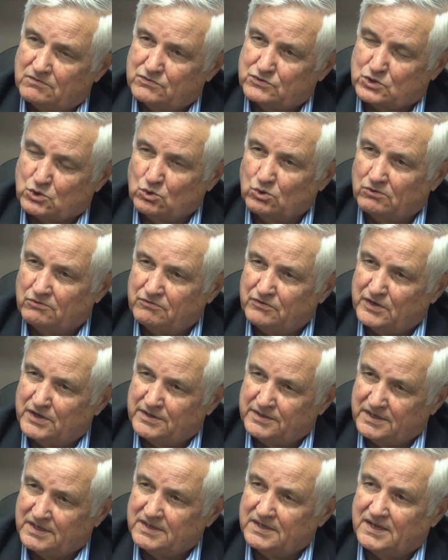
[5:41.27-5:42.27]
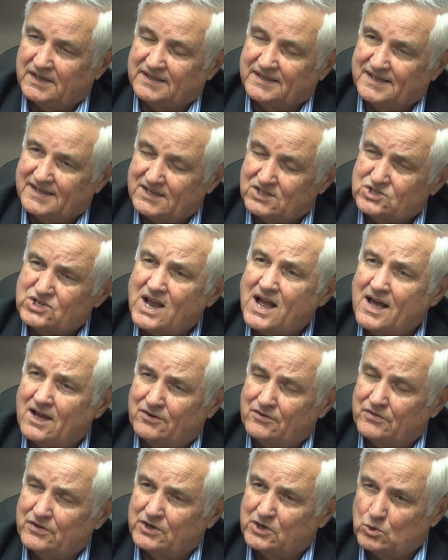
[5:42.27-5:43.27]
of school funding and get us
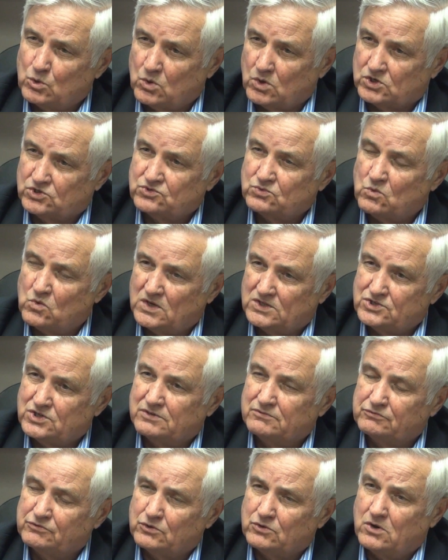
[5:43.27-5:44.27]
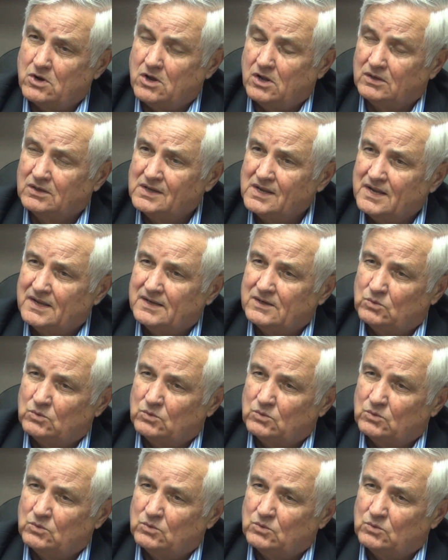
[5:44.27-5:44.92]
out of the courts once and for all.